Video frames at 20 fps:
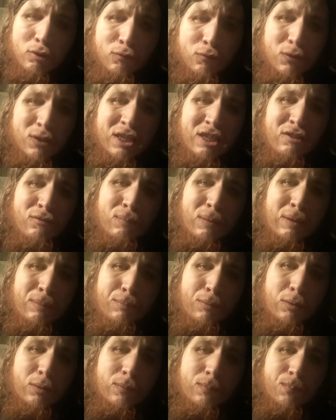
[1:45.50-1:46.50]
forgive
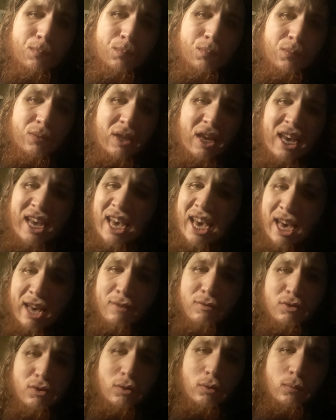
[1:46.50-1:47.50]
people. I
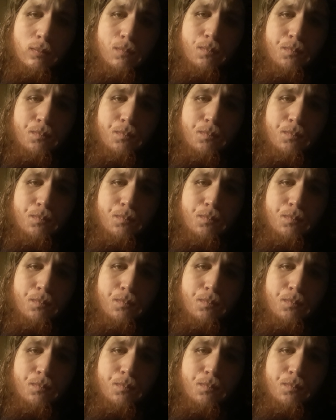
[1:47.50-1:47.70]
have to.